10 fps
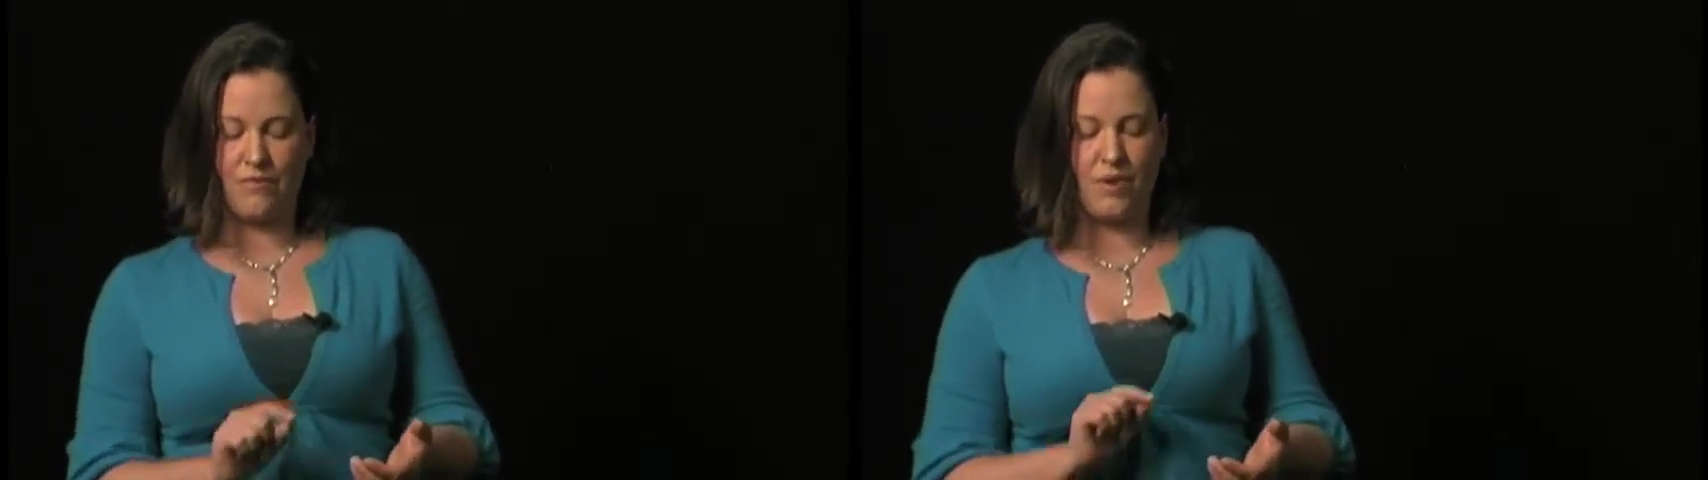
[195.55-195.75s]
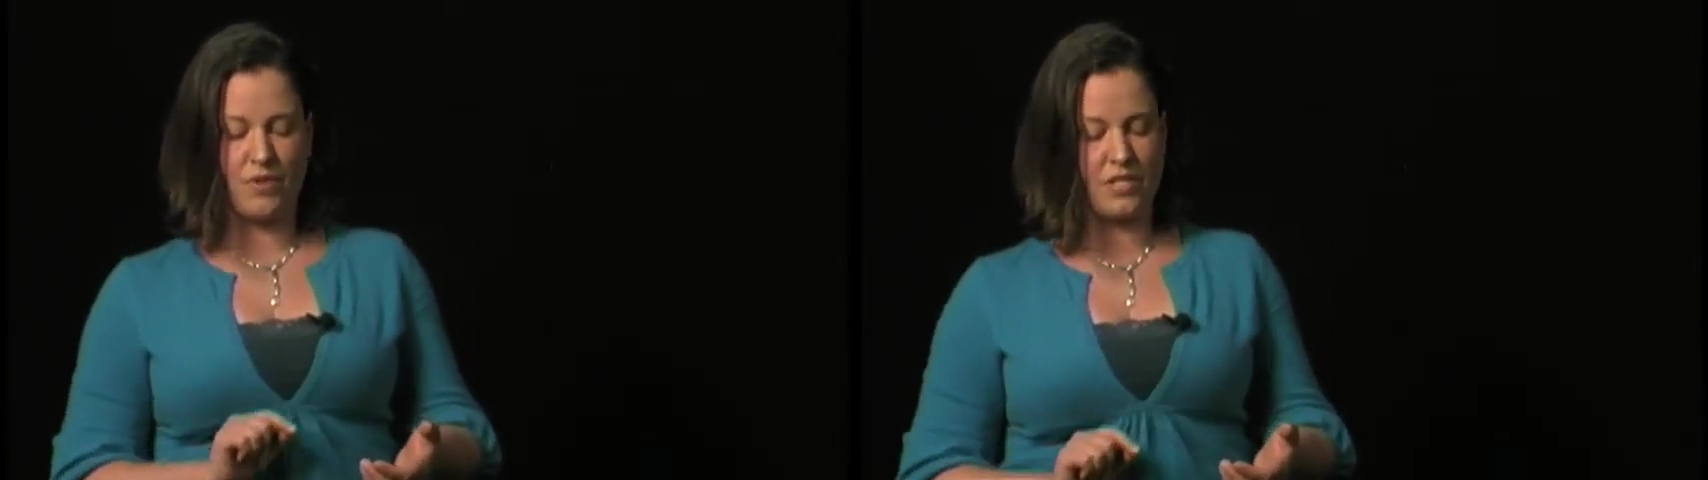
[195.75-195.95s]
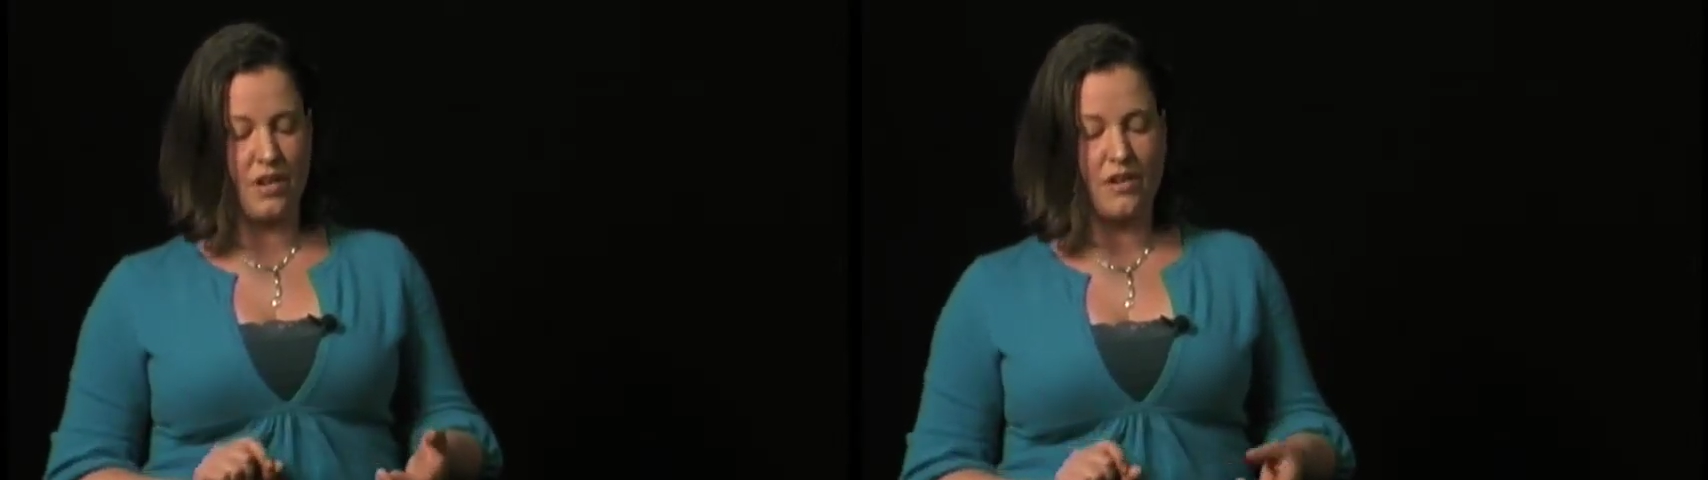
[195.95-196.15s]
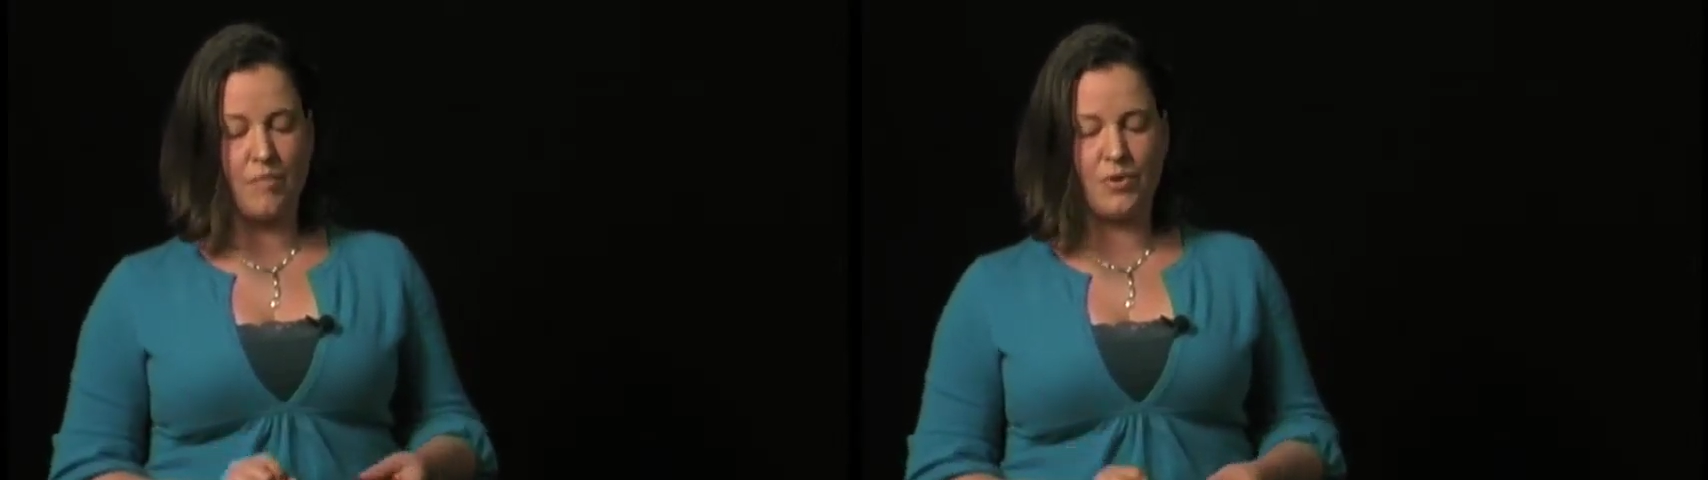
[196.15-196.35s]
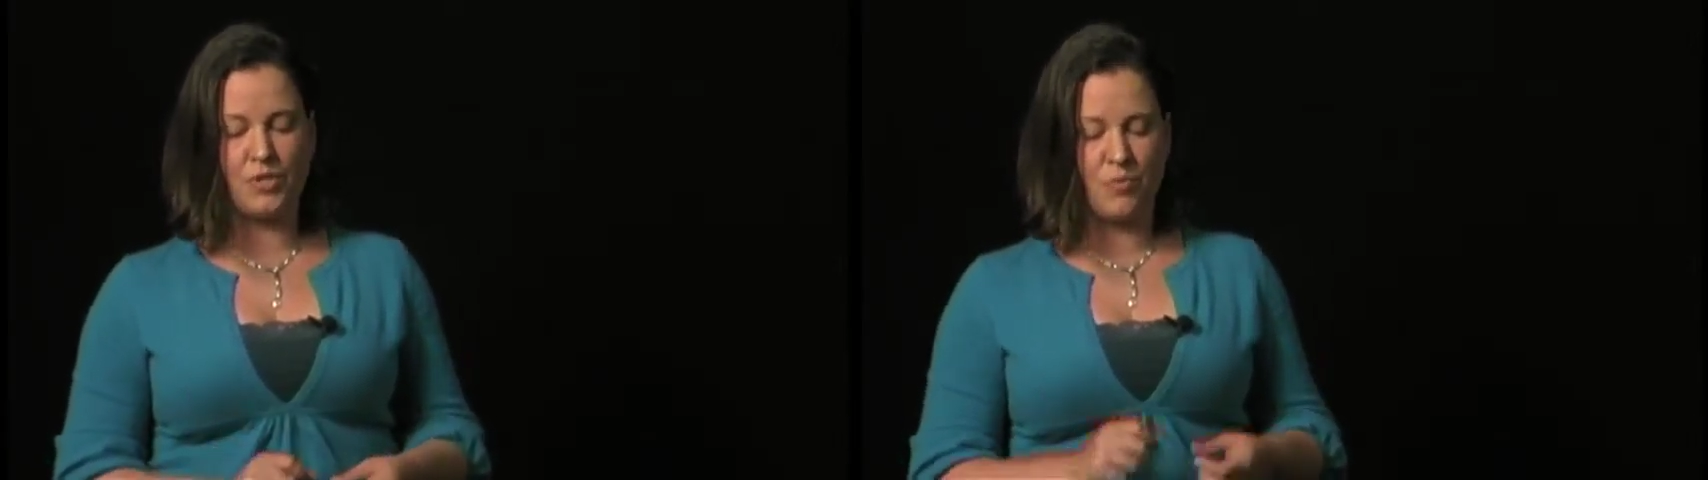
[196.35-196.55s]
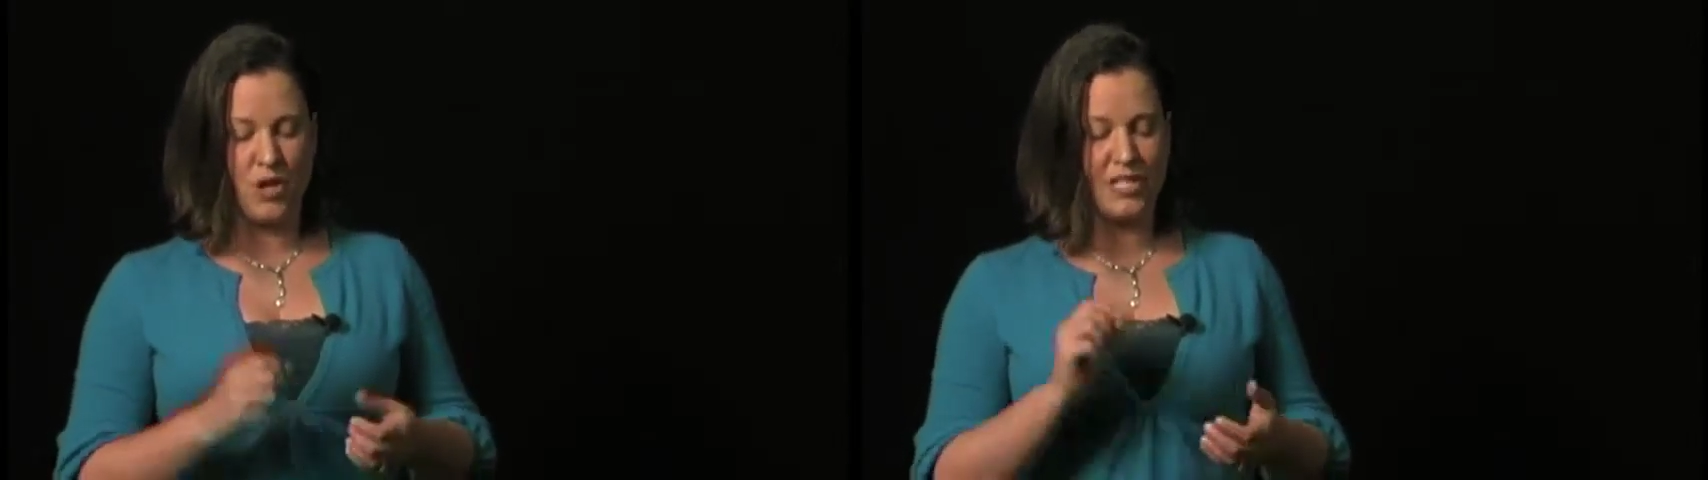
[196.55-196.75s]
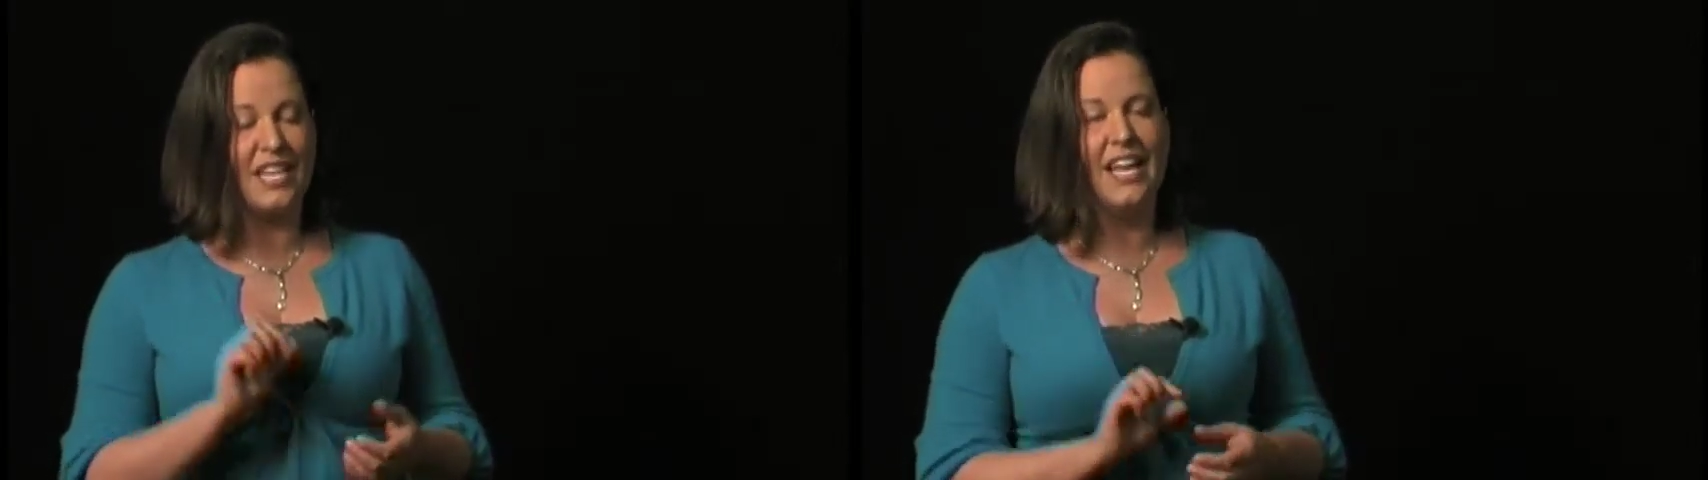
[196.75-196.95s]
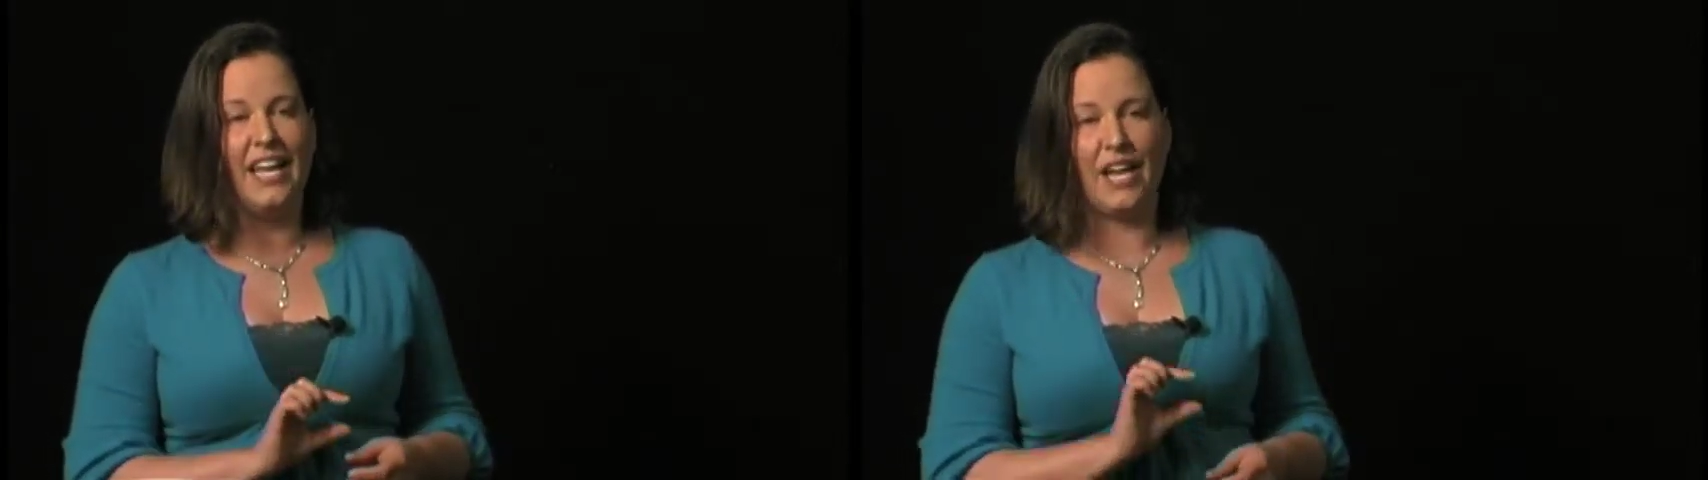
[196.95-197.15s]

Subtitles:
We're focused on number smarts.